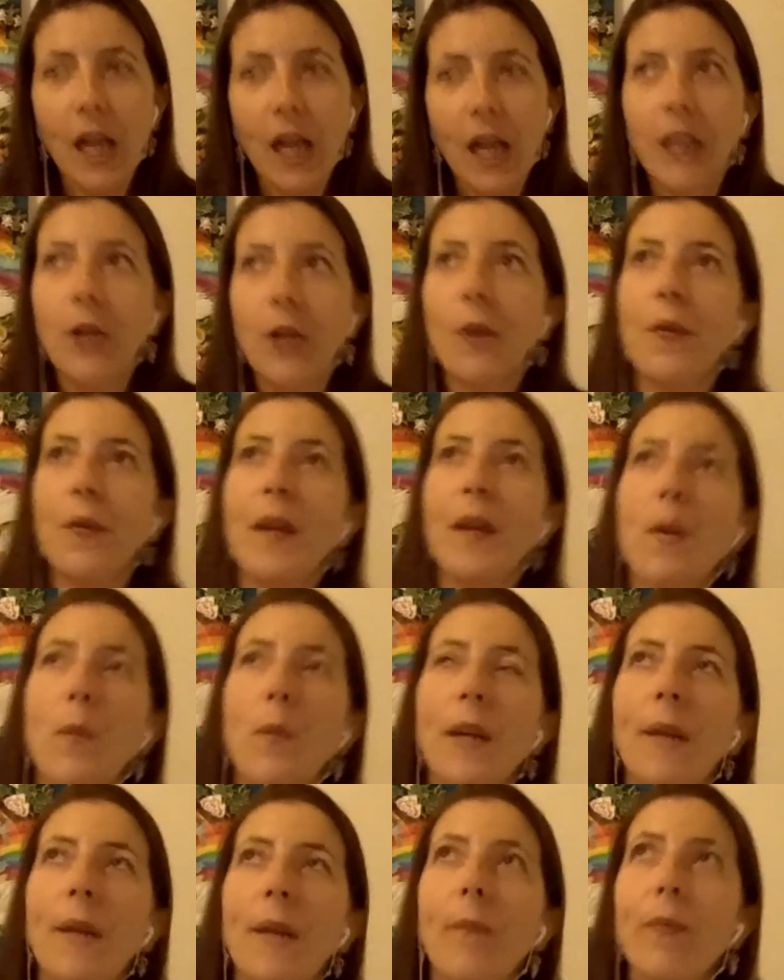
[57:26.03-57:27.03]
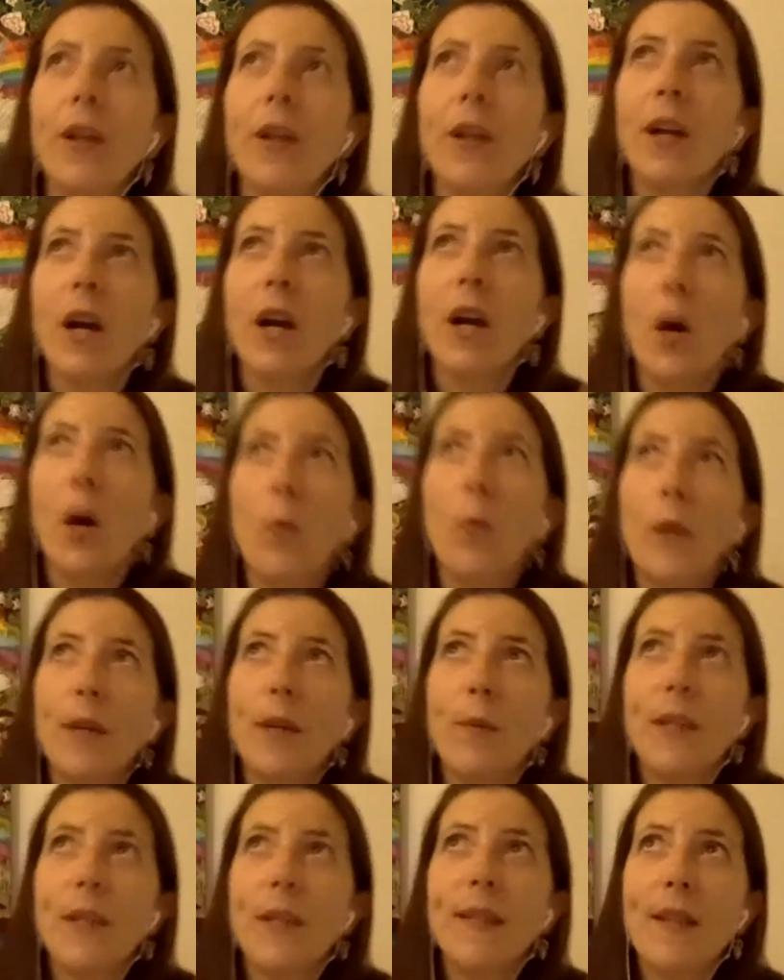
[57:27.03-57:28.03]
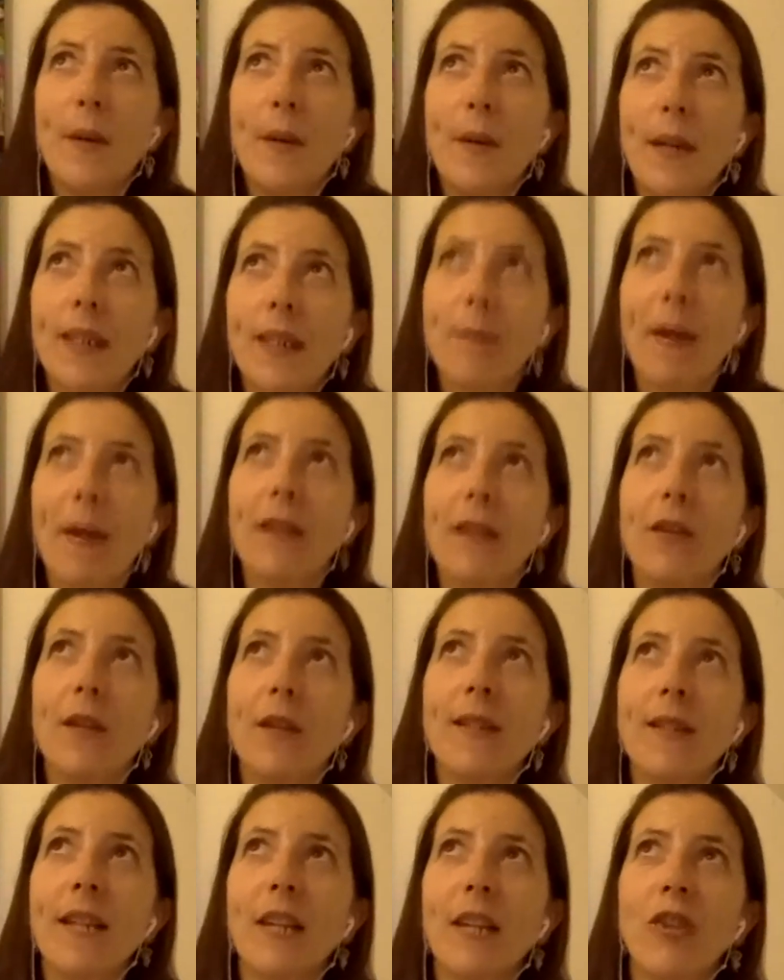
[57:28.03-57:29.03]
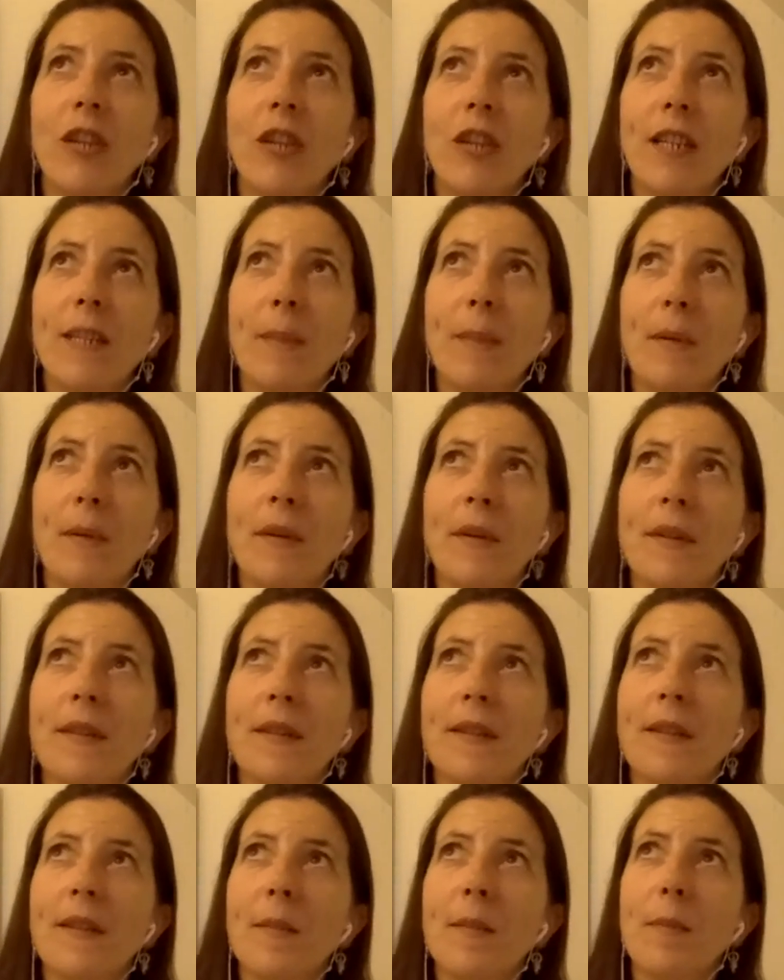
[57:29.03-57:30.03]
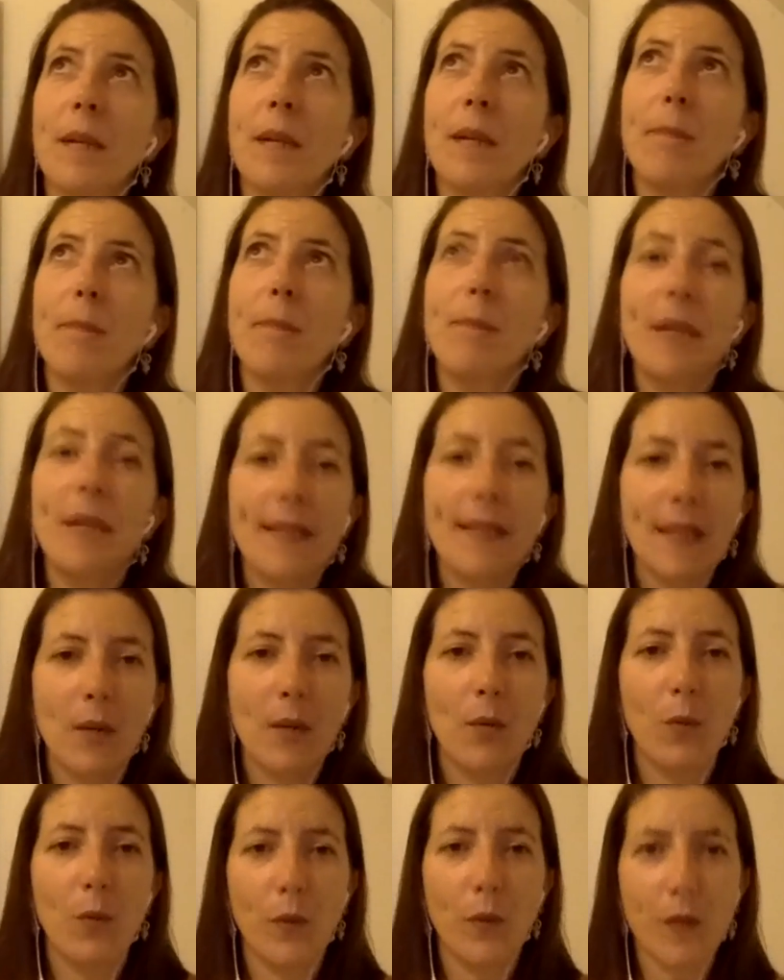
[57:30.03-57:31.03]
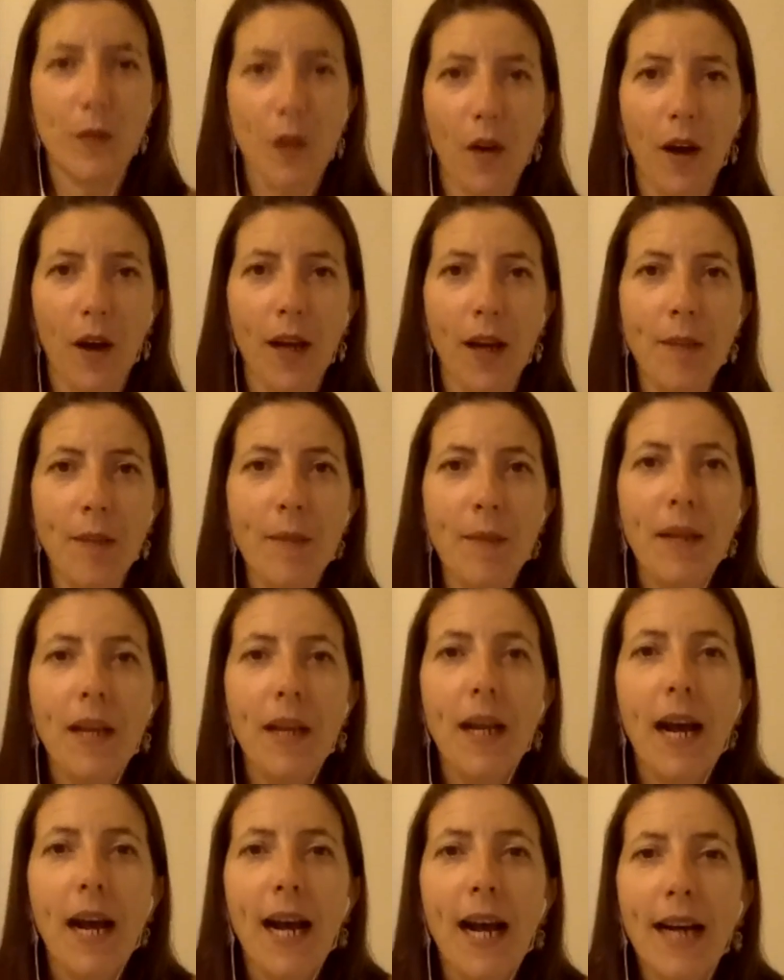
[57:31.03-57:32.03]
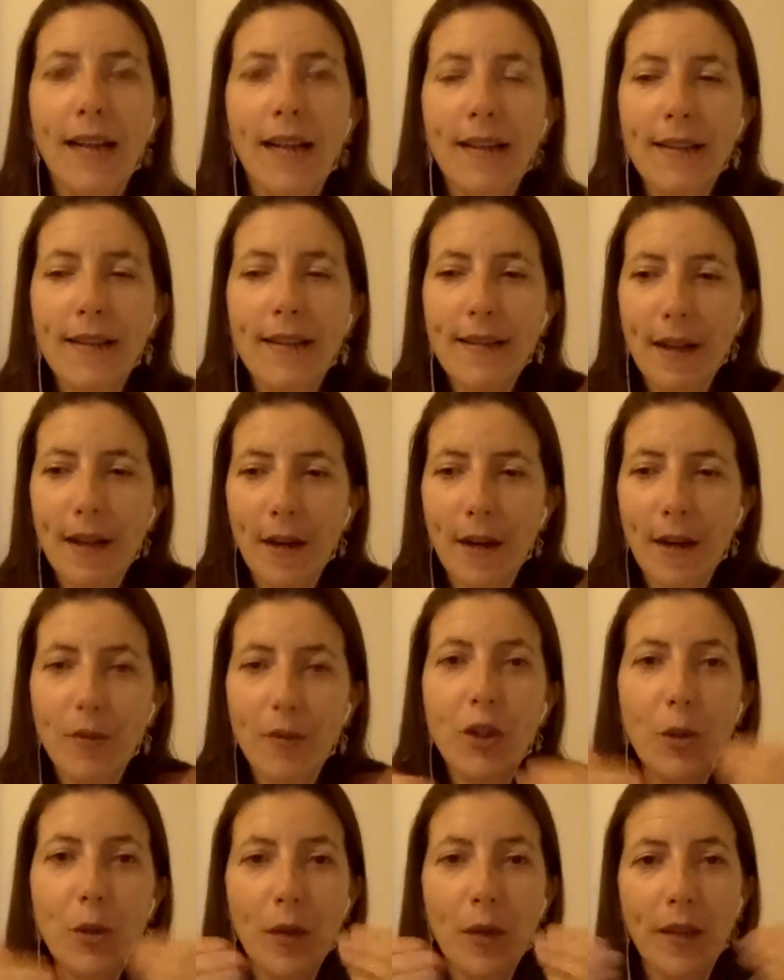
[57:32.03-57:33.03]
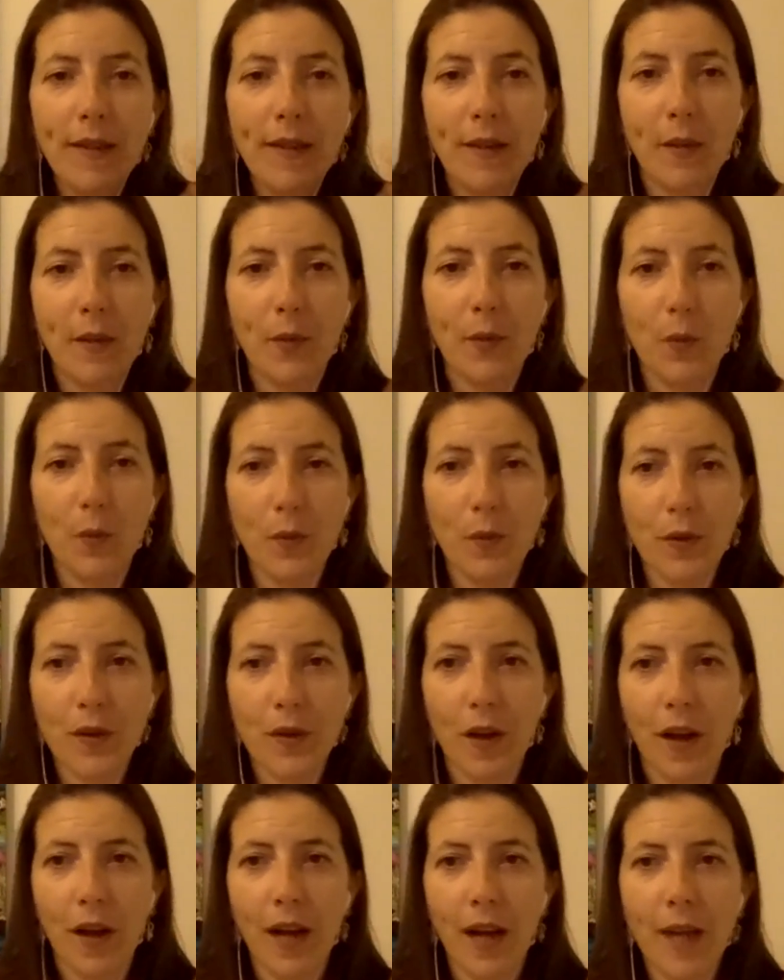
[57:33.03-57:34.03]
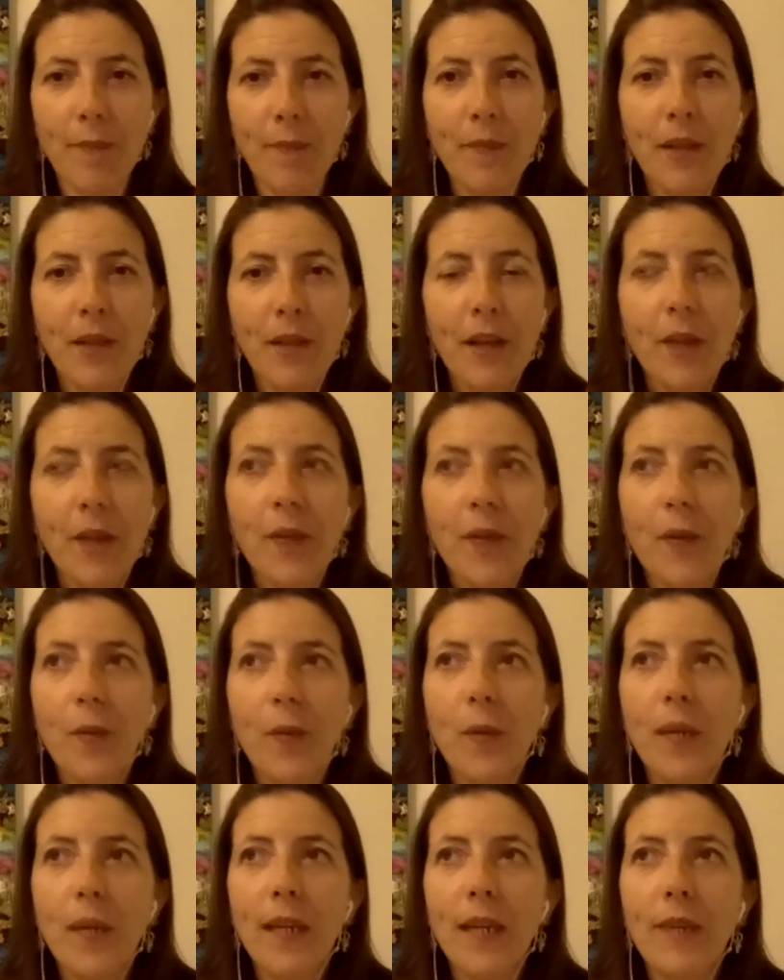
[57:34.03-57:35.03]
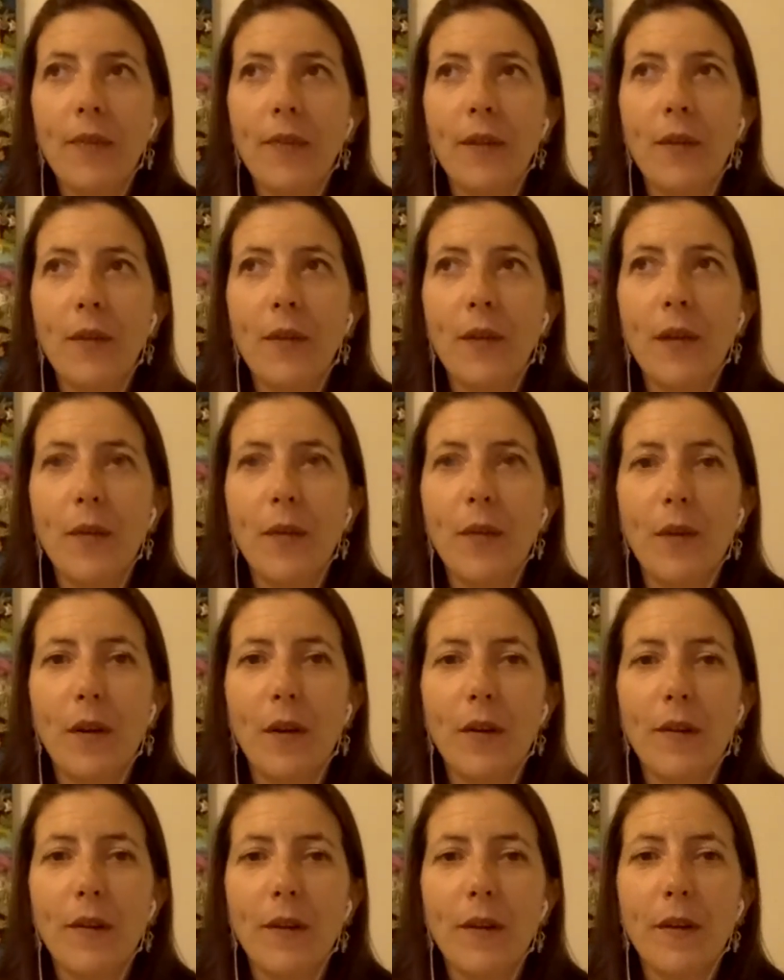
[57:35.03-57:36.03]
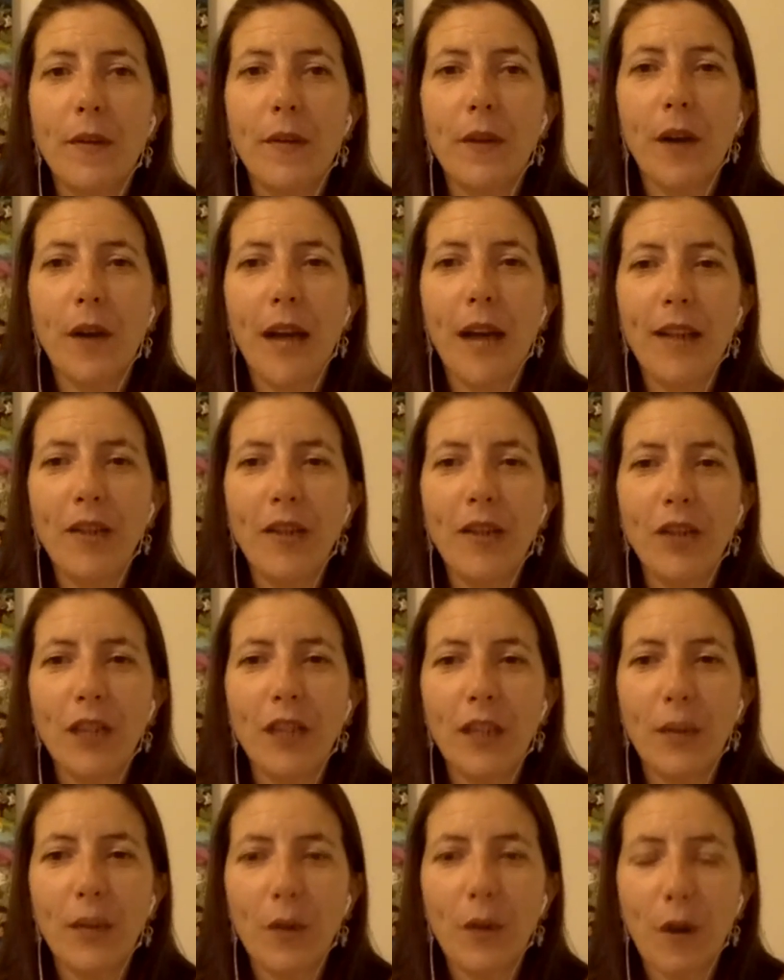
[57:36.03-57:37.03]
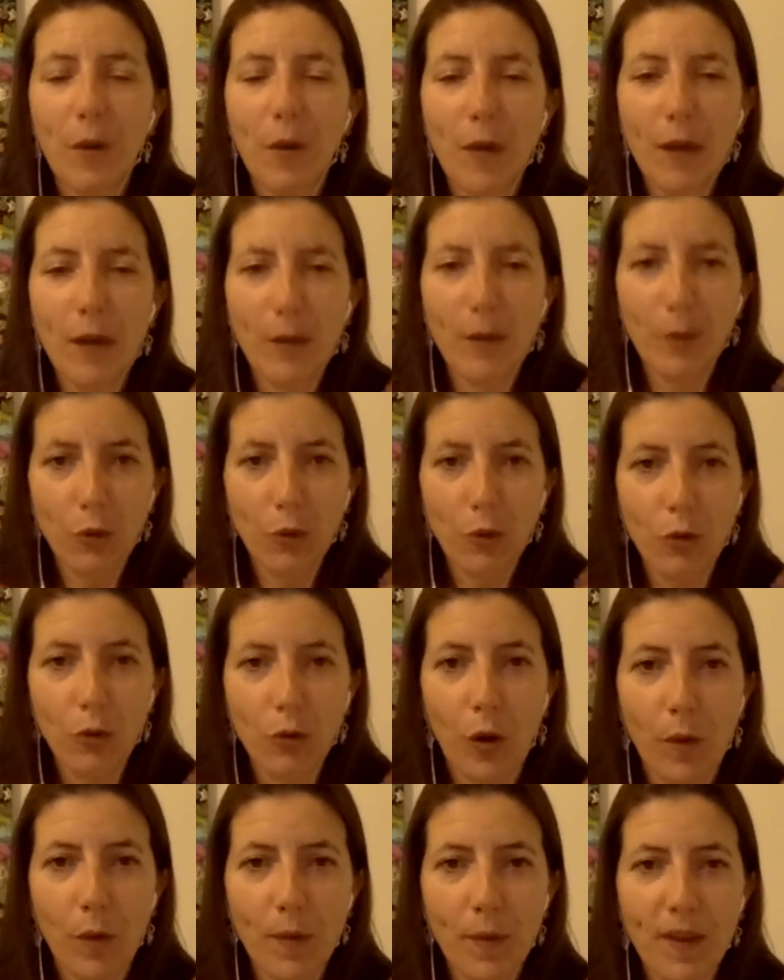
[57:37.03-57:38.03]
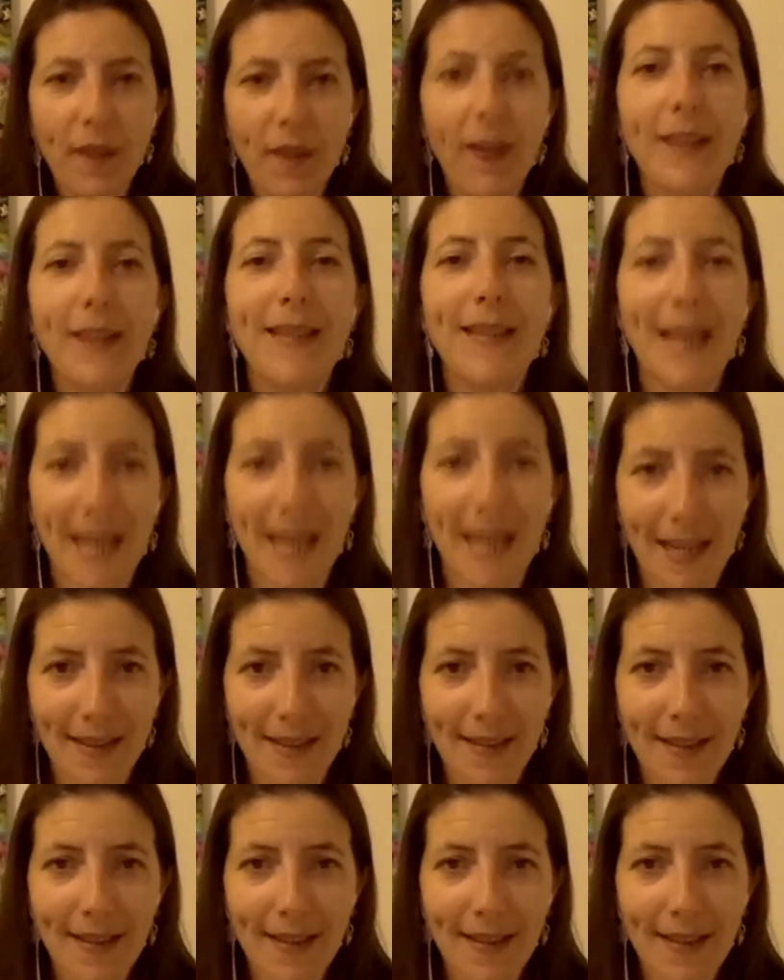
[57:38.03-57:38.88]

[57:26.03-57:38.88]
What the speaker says: you know, I think we so expect our sexual experiences to be busy all the time and doing stuff all the time that we feel that if our energy or our arousal drops, then that's it.